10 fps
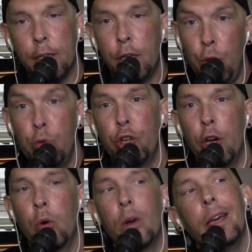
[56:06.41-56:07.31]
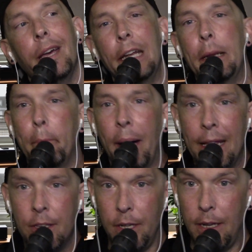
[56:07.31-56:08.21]
Cujo and it
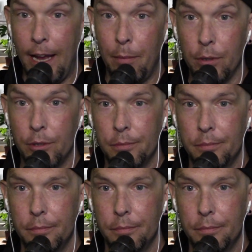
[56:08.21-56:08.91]
bites the neighbors.